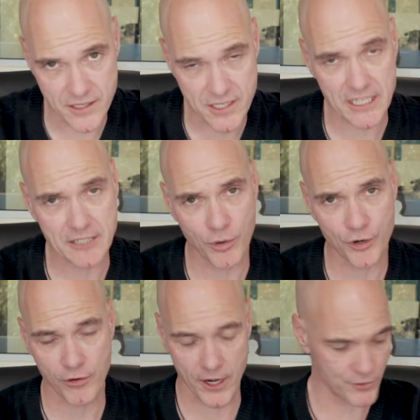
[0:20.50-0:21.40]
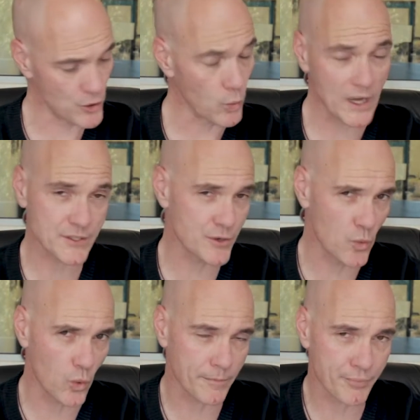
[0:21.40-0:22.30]
as seed moderator, and you're wondering
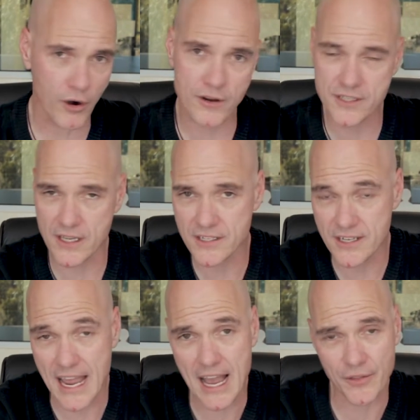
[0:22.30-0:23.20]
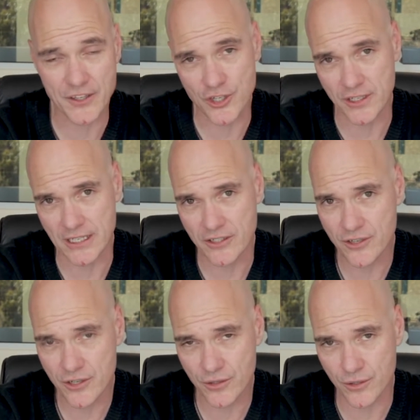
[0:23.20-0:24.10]
what process now that you need to
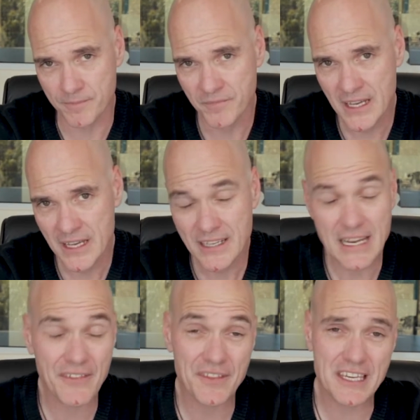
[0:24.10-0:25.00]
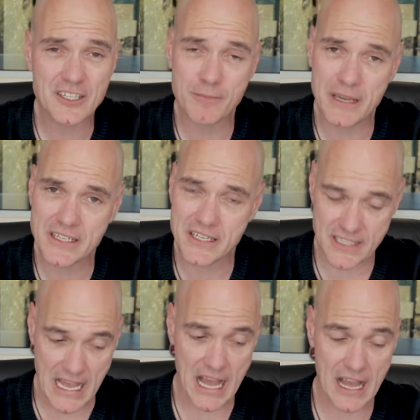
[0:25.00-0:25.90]
do. Now, these meetings
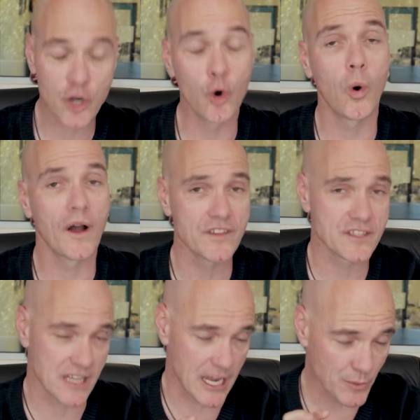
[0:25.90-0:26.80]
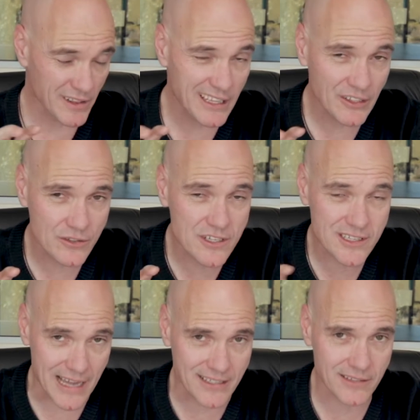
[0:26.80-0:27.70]
are quite the same with little
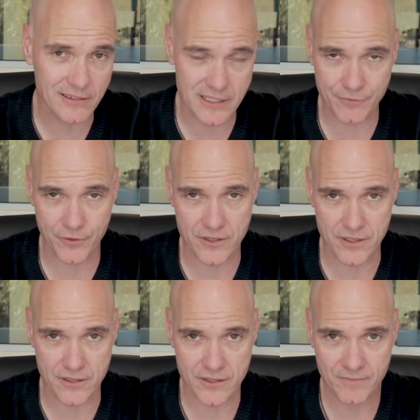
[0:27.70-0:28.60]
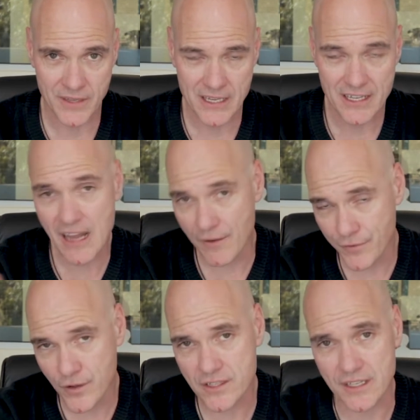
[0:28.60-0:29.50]
subtle differences. Now,
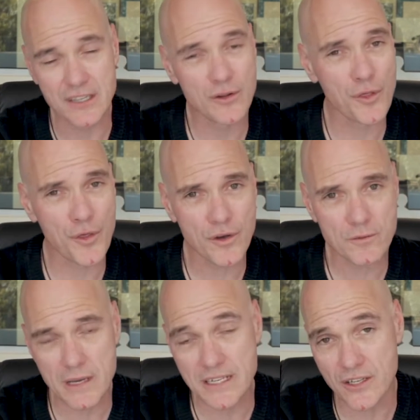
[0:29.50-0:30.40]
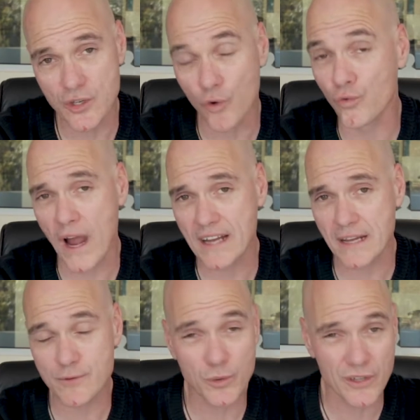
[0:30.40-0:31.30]
firstly, at the third meeting, your
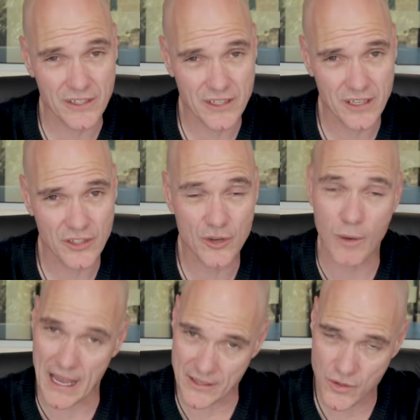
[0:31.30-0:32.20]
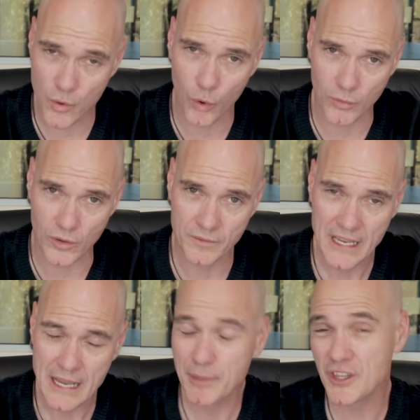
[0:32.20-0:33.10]
roundups will continue as normal.
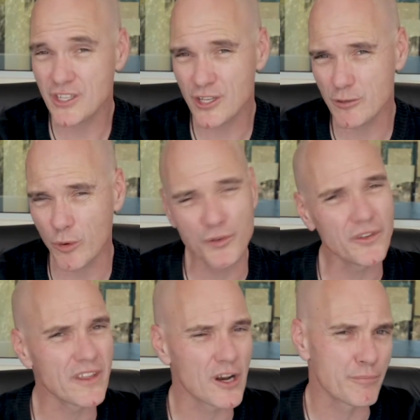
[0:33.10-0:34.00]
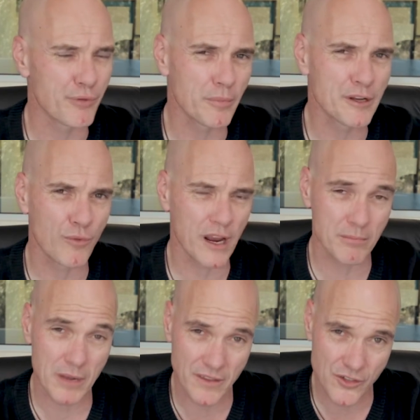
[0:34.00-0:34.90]
But there's a small thing that I'd probably
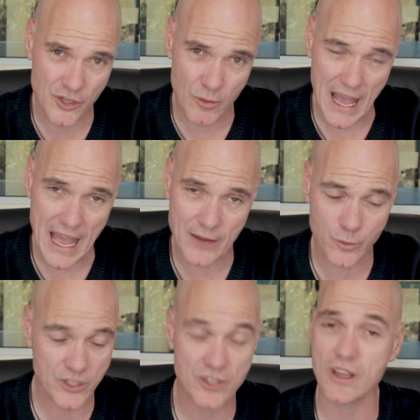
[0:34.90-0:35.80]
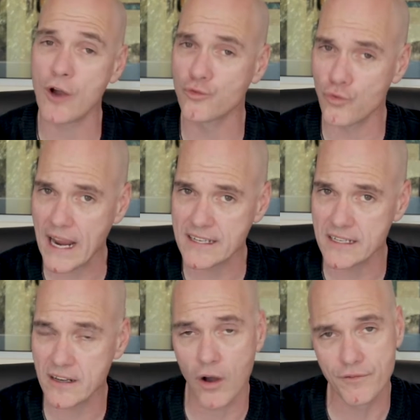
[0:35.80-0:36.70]
recommend that you add, which is a
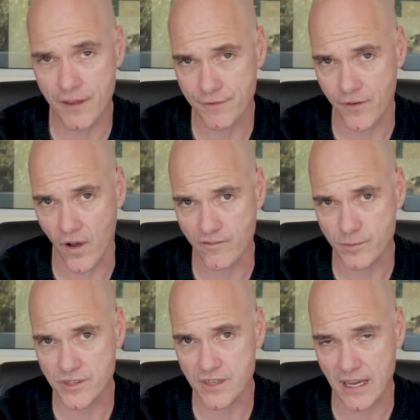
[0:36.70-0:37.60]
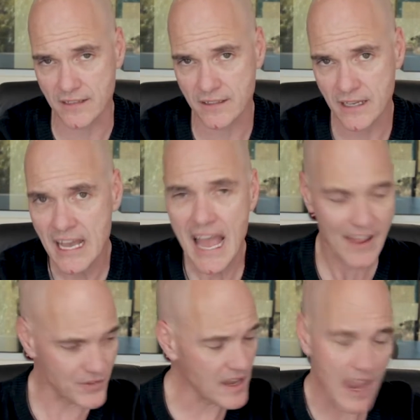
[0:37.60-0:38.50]
rating of their 5%.
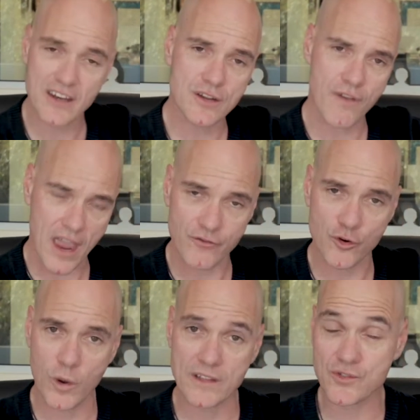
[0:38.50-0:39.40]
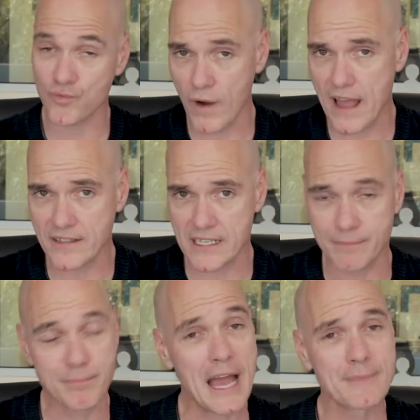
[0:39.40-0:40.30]
At the end of everyone's
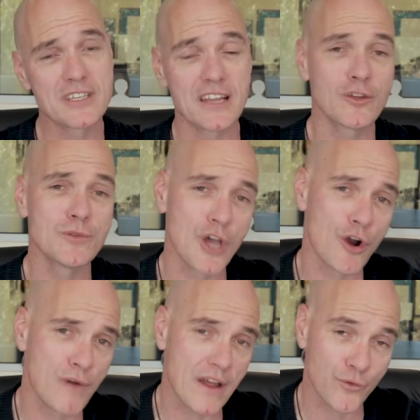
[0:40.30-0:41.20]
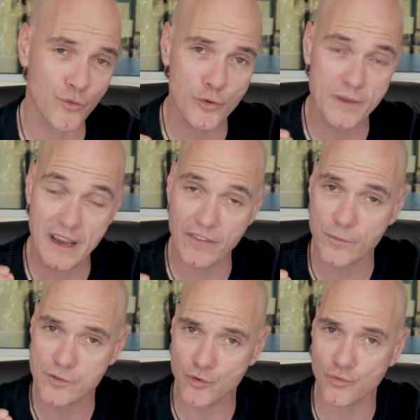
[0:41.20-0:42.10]
roundup, perhaps get them to go around the room and get
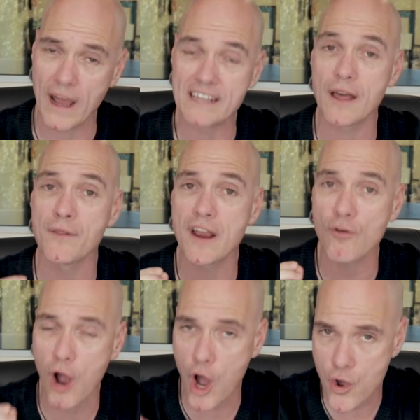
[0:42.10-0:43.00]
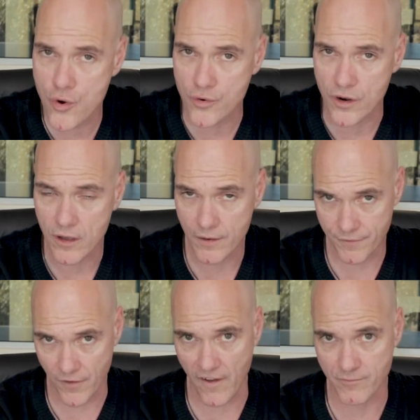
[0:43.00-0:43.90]
them to rate their own
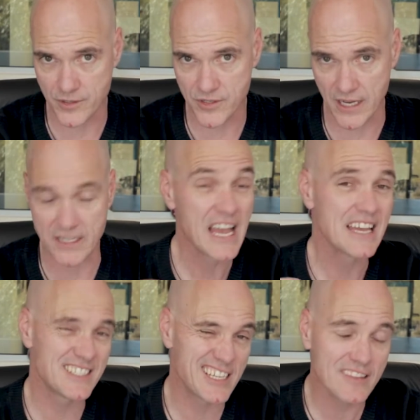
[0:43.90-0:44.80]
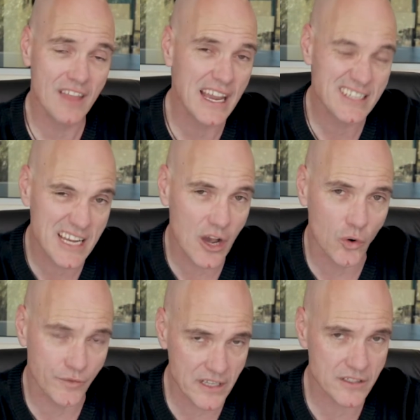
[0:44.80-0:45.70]
5%. Did they
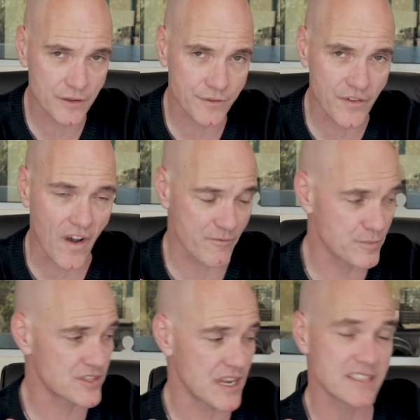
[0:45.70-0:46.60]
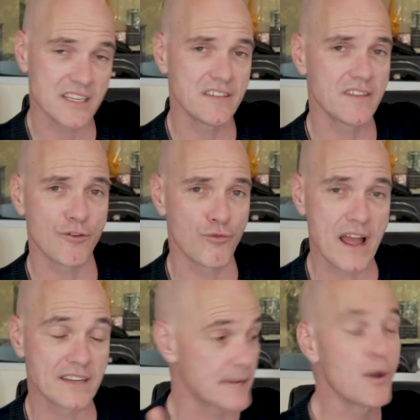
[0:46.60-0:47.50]
delve into the 5% in their
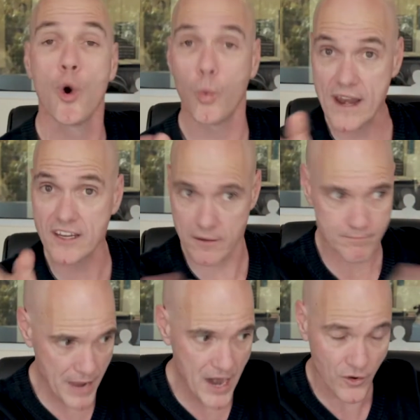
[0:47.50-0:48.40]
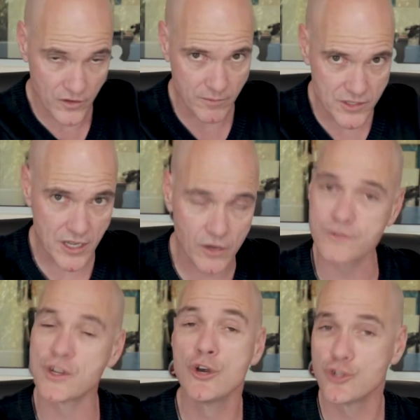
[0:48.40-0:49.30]
roundup when comparing
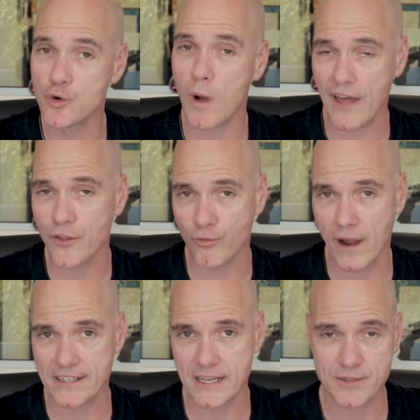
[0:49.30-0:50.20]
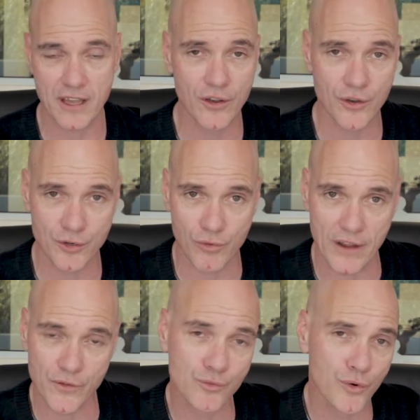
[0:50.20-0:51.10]
themselves to other roundups they heard
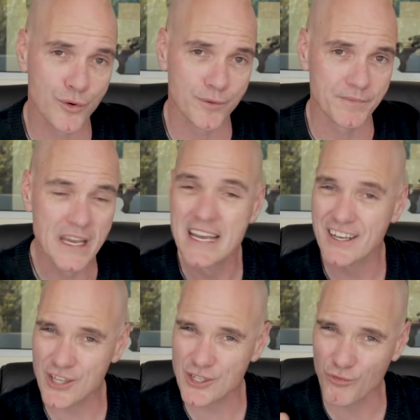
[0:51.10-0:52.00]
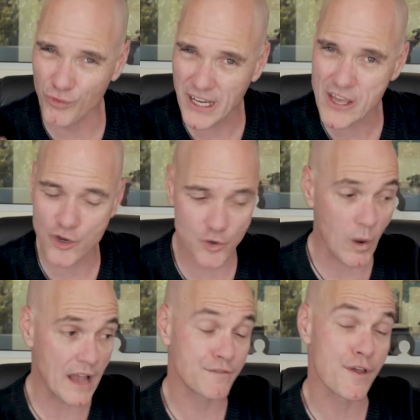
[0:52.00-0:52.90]
around the room? Because it's a really good
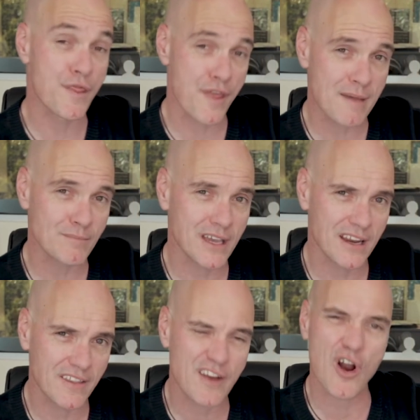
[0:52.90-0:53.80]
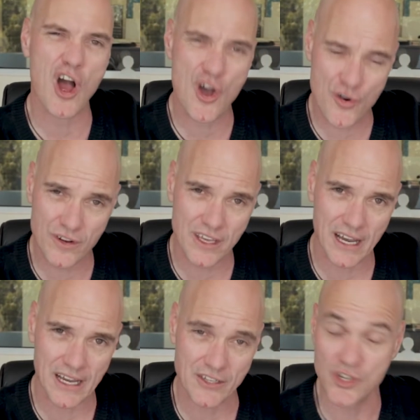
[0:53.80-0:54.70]
way for them getting their own
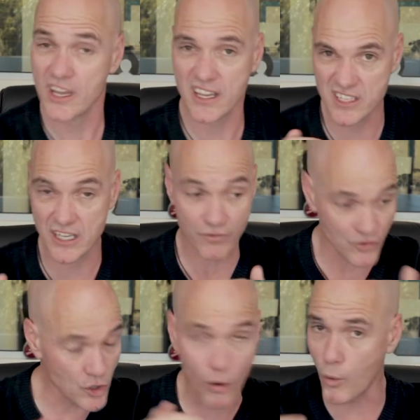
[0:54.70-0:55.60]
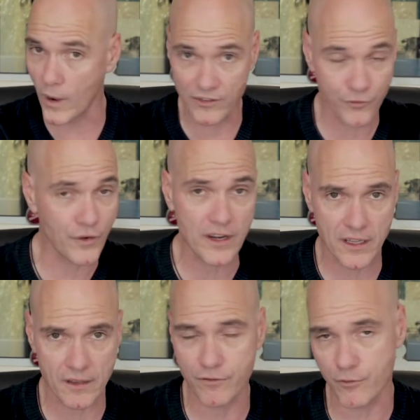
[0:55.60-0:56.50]
gauge instead of you always
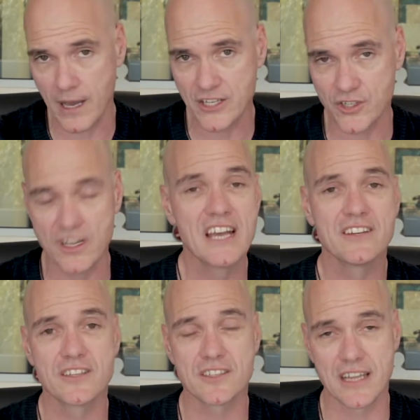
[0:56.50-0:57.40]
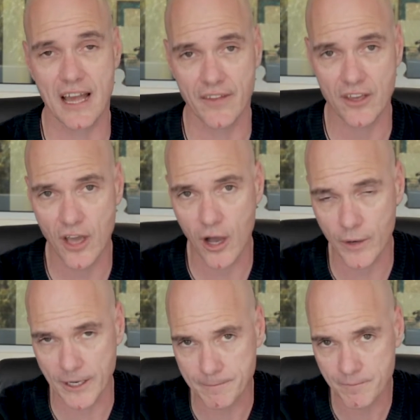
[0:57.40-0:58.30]
feeding information to see how they're
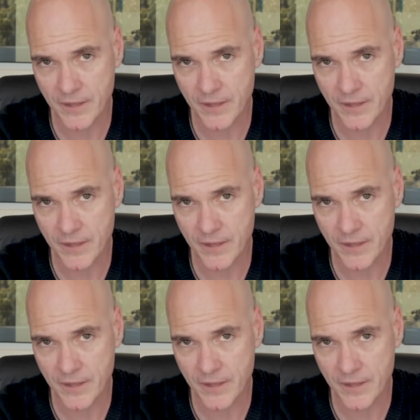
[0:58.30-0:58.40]
going.